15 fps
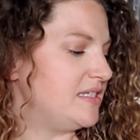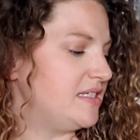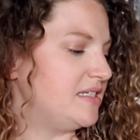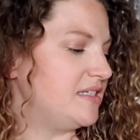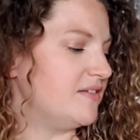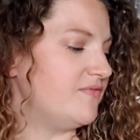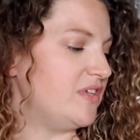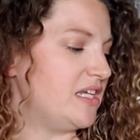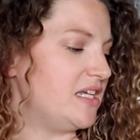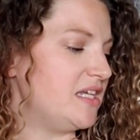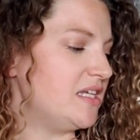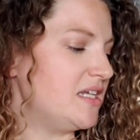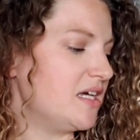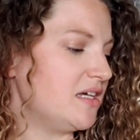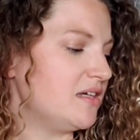
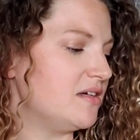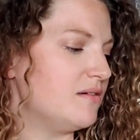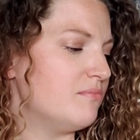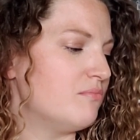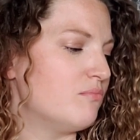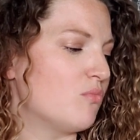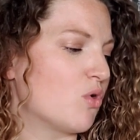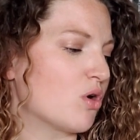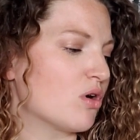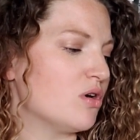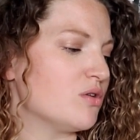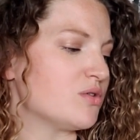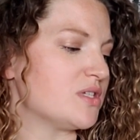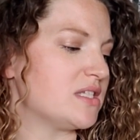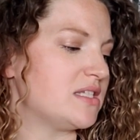David
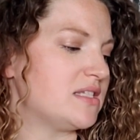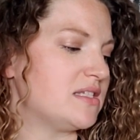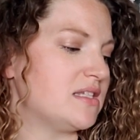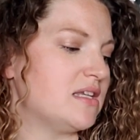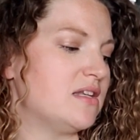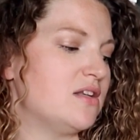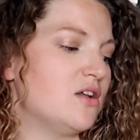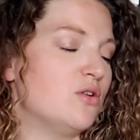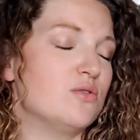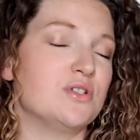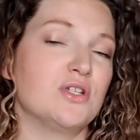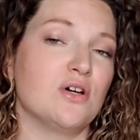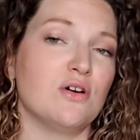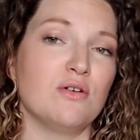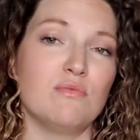
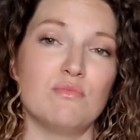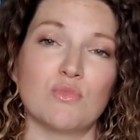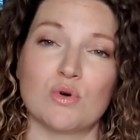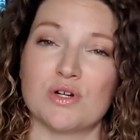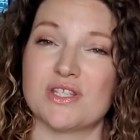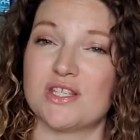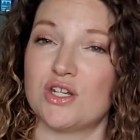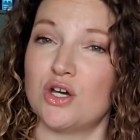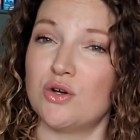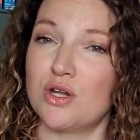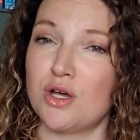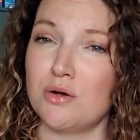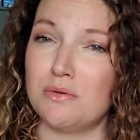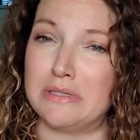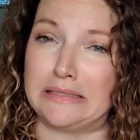Morosinotto. Morosinotto?
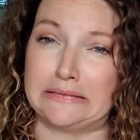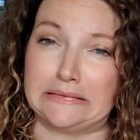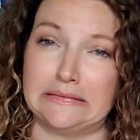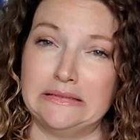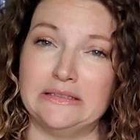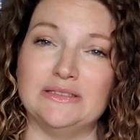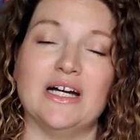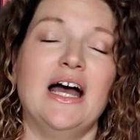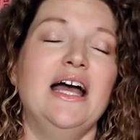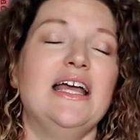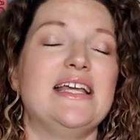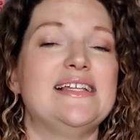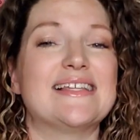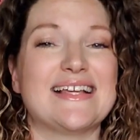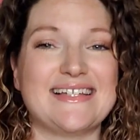Ooh.
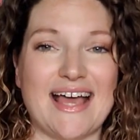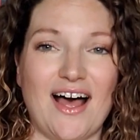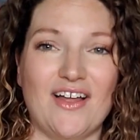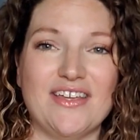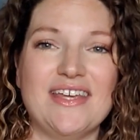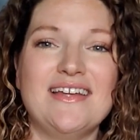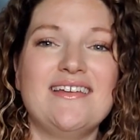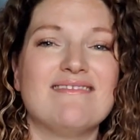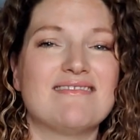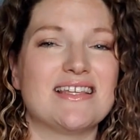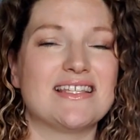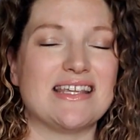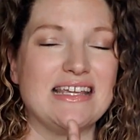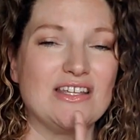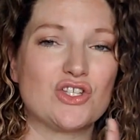He's Italian.
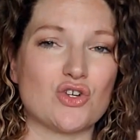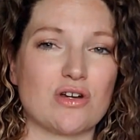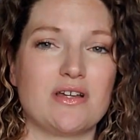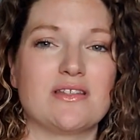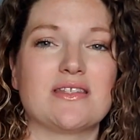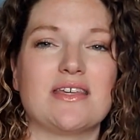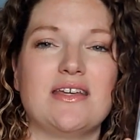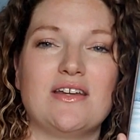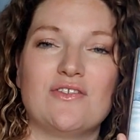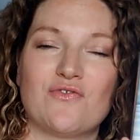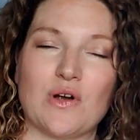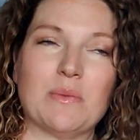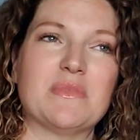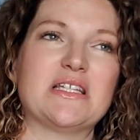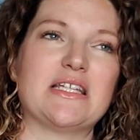This is translated
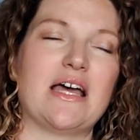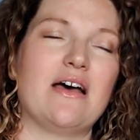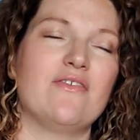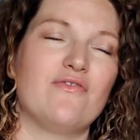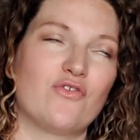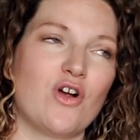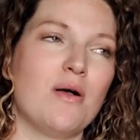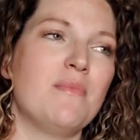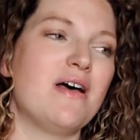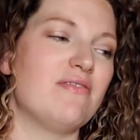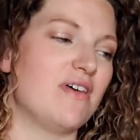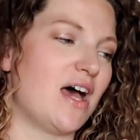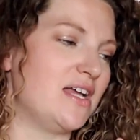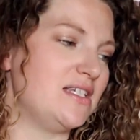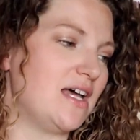from the, from
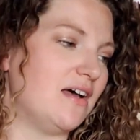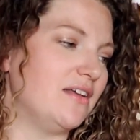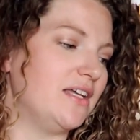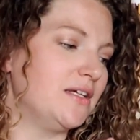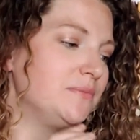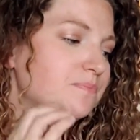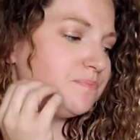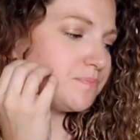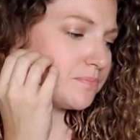the Italian.